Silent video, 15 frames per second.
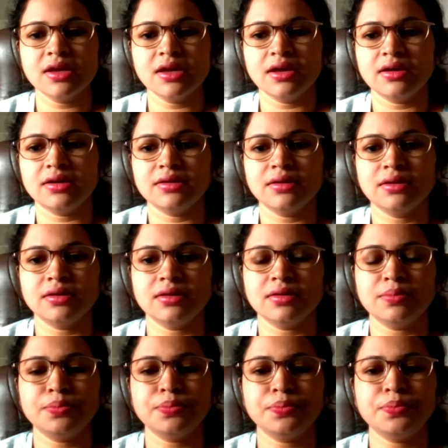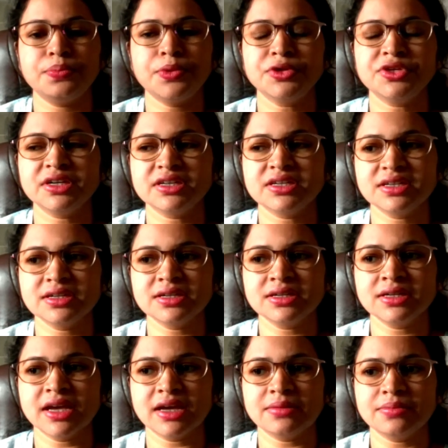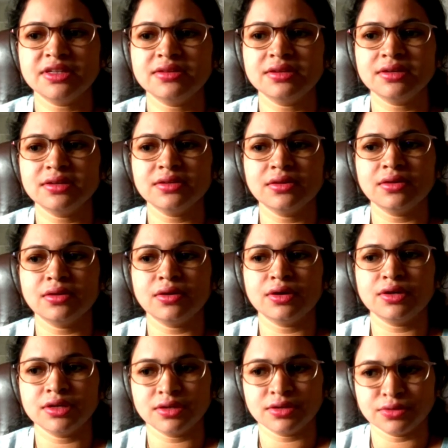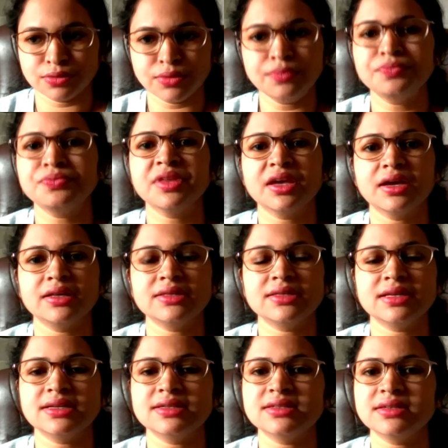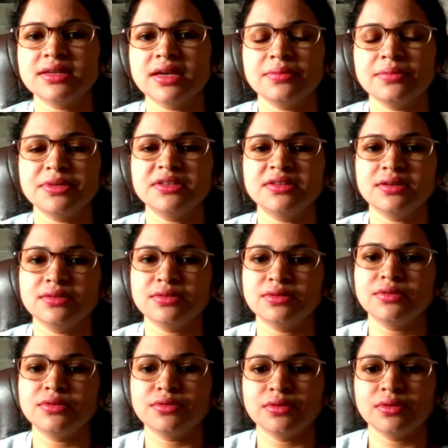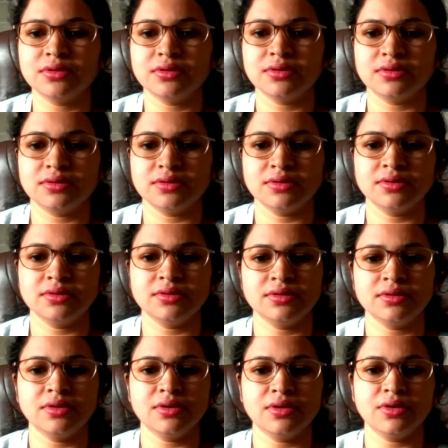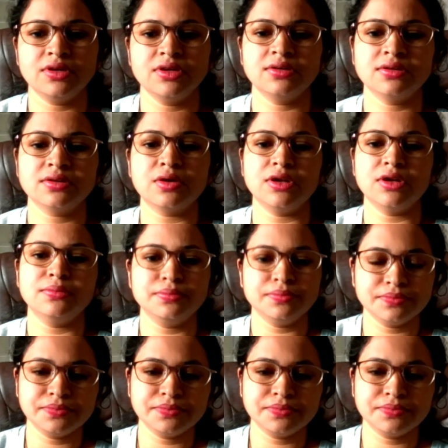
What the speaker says: And projection can be done on a row, and selection can be done on a column.